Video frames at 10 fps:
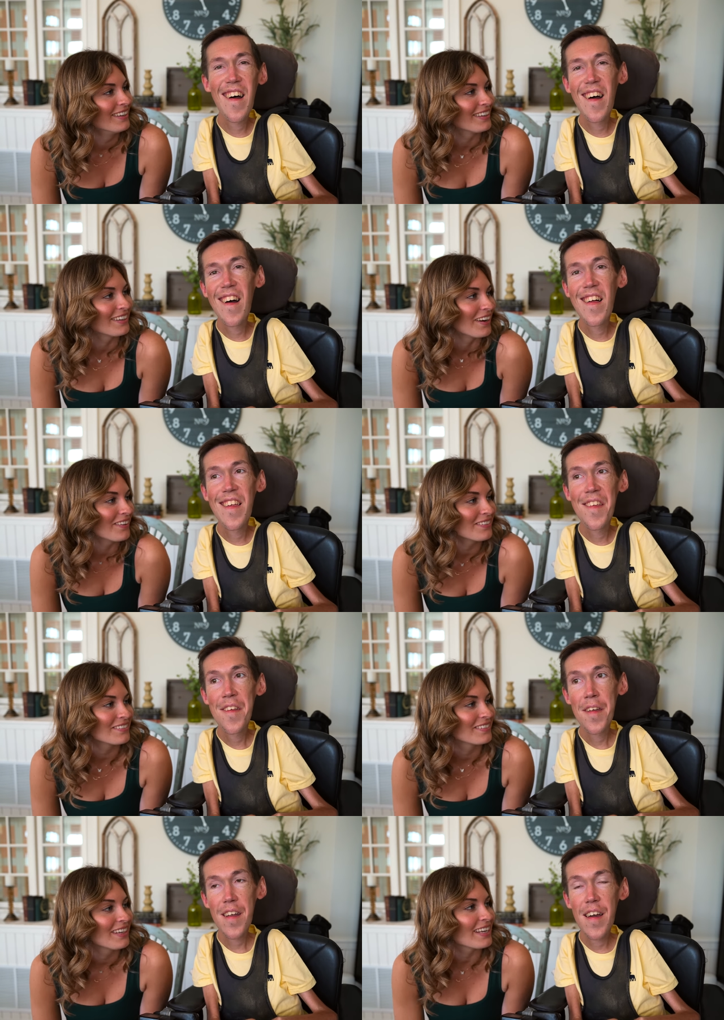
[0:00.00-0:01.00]
Speaker 1: You know?
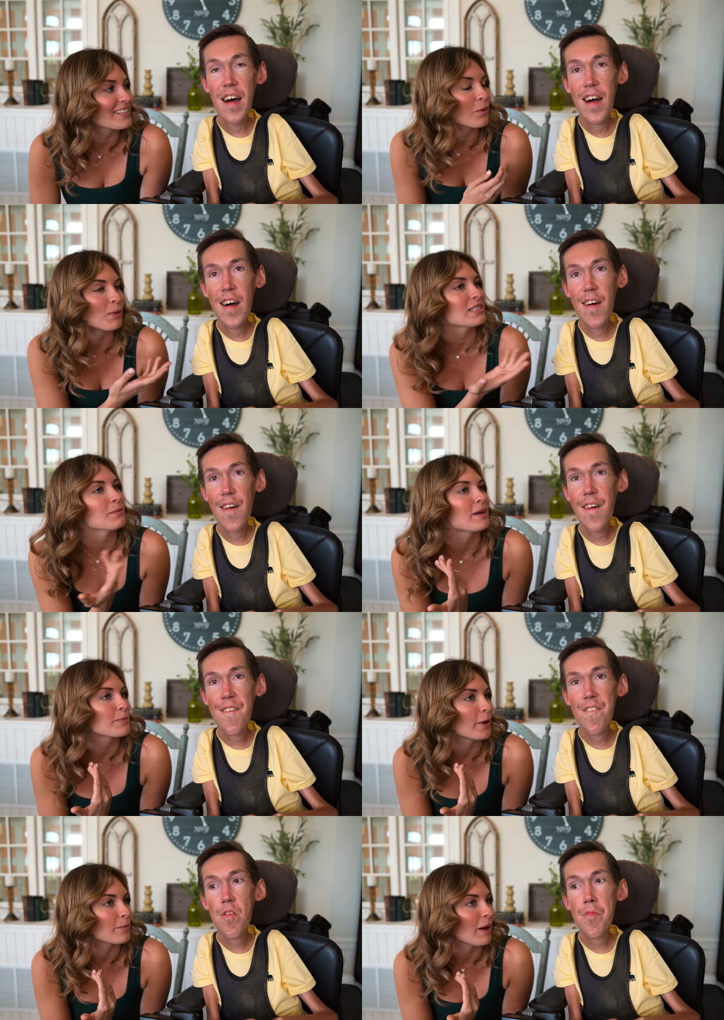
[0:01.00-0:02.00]
Yeah. It's like what's the
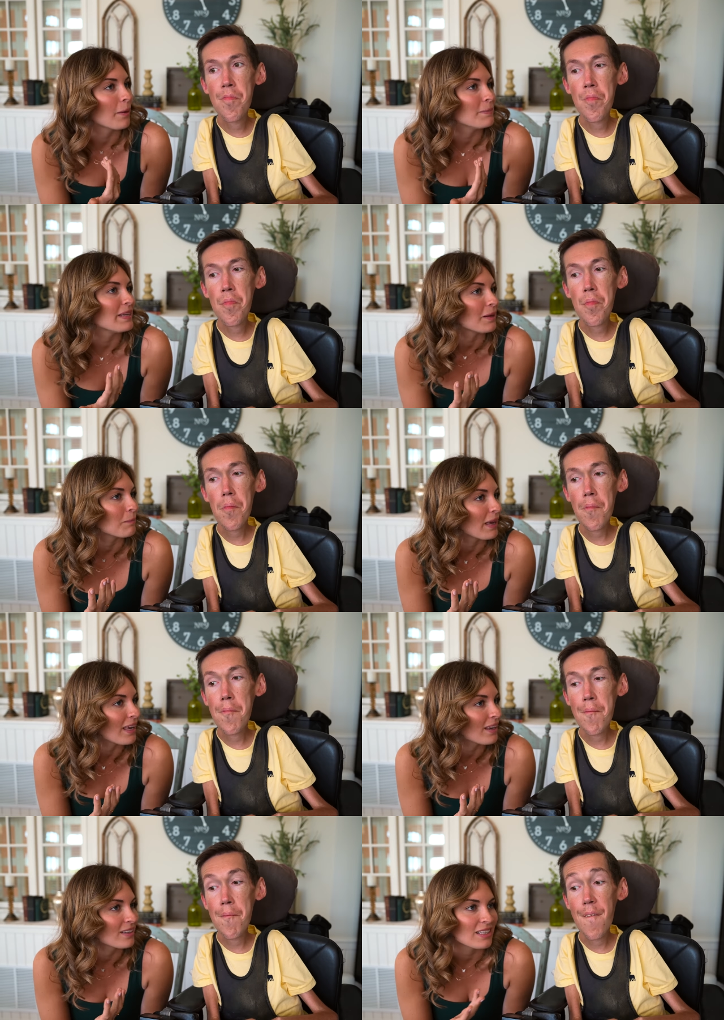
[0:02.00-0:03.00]
best part about meeting
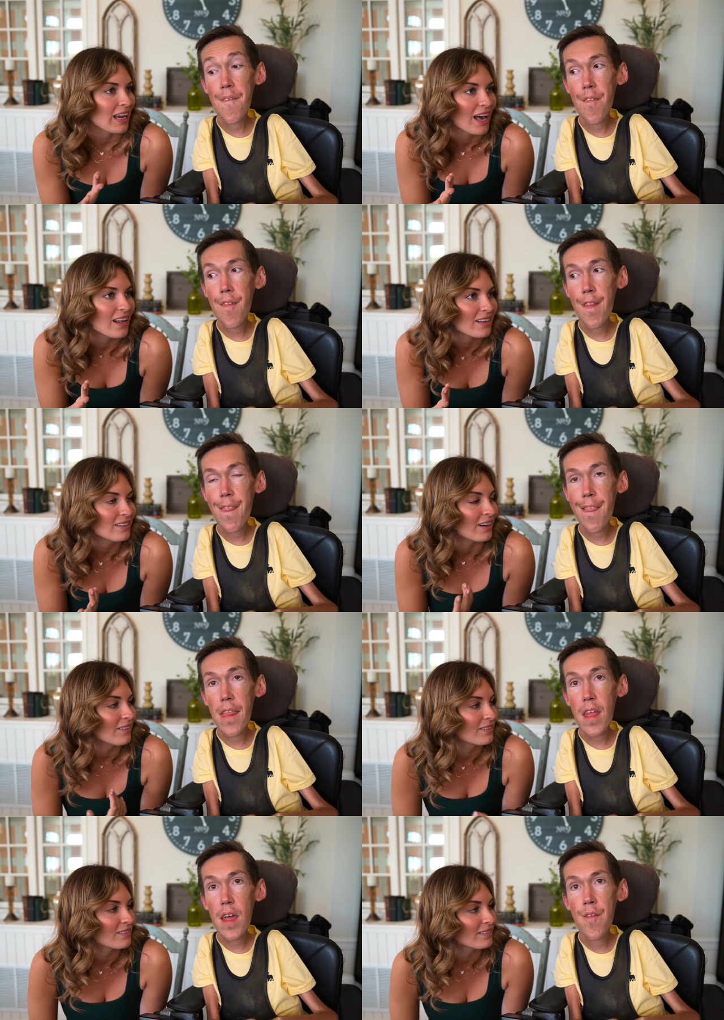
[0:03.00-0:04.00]
me? It's like I you
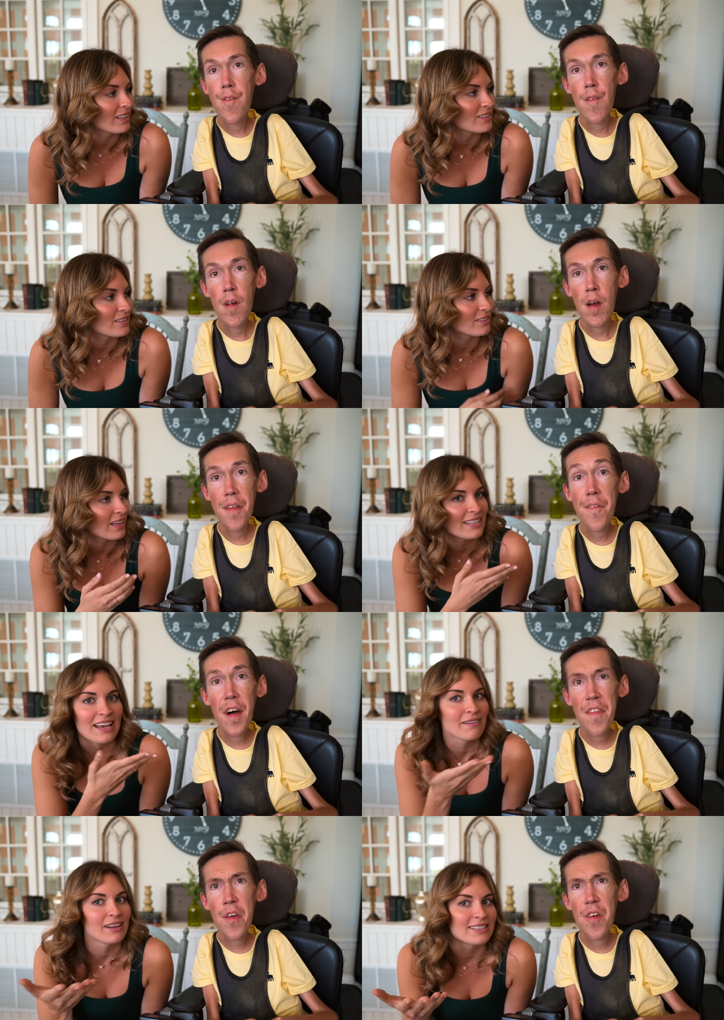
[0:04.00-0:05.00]
know, it's the it's,
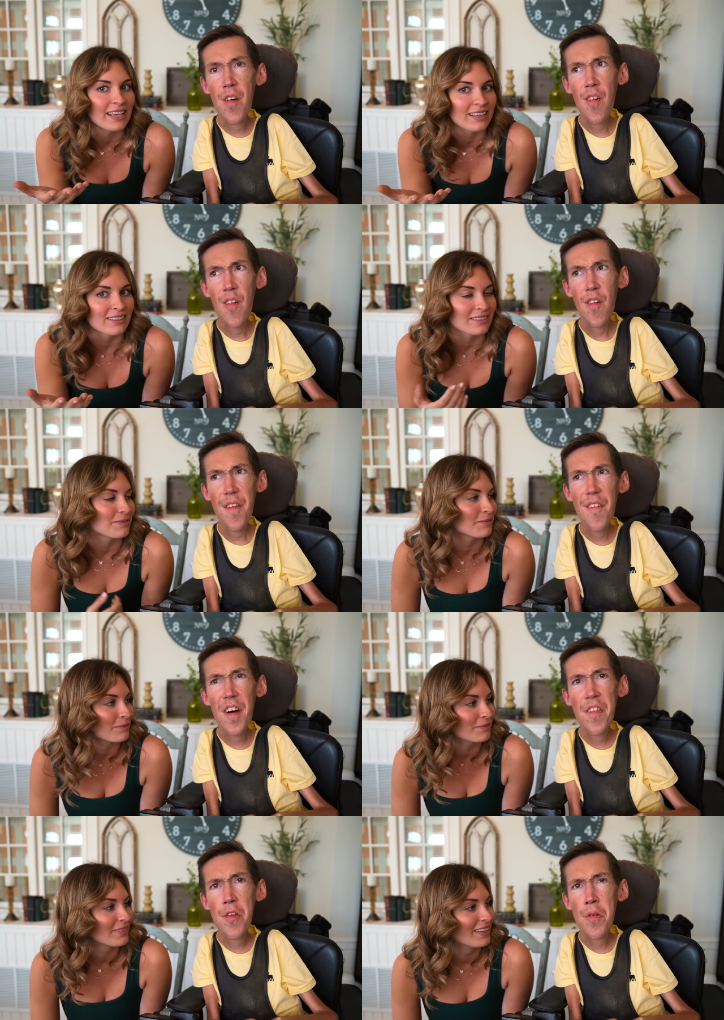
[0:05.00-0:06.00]
fact that, it's like
Speaker 2: the
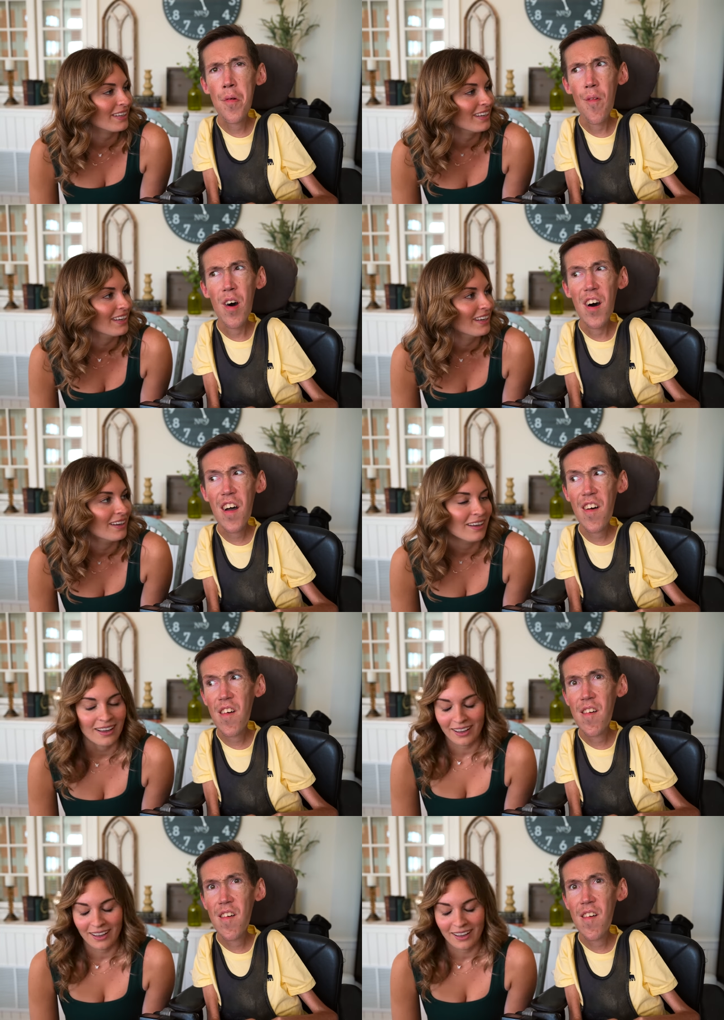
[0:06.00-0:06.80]
fact that you can walk.